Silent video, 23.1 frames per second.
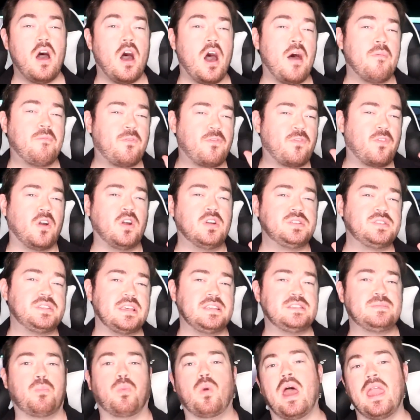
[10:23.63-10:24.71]
Up first
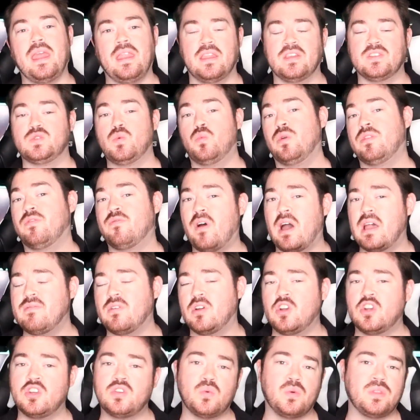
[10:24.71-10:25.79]
is brightness. With
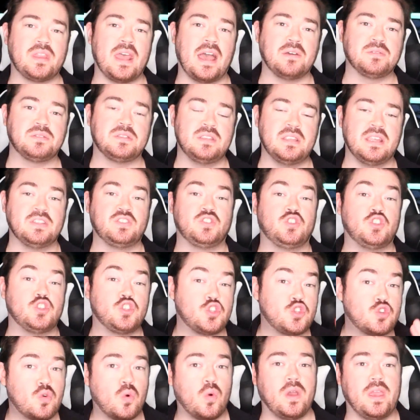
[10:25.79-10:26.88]
500 to 1000 nits
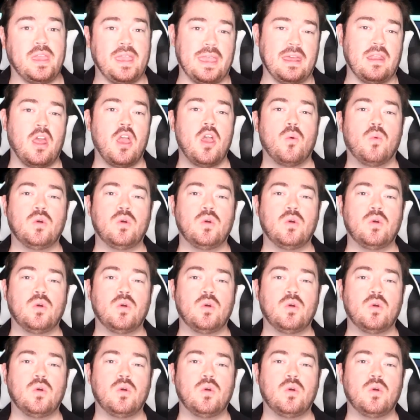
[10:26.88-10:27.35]
destroying it,